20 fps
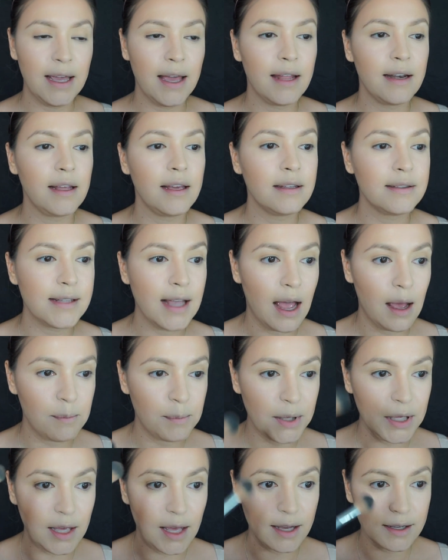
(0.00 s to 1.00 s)
any
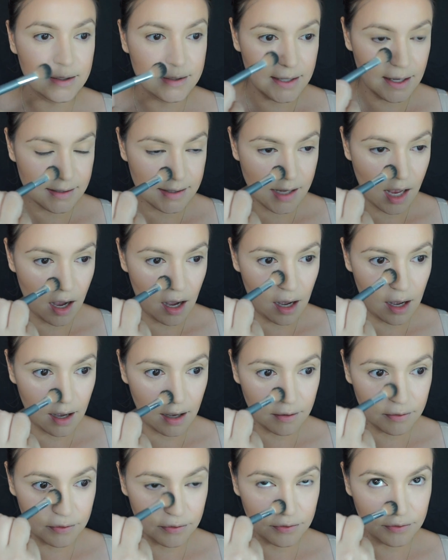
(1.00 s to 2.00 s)
tapping excess
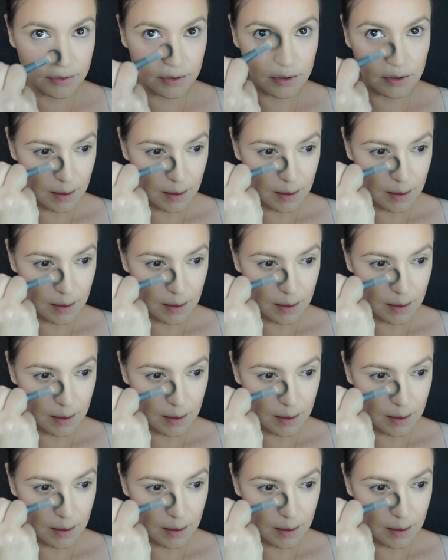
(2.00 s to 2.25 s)
off.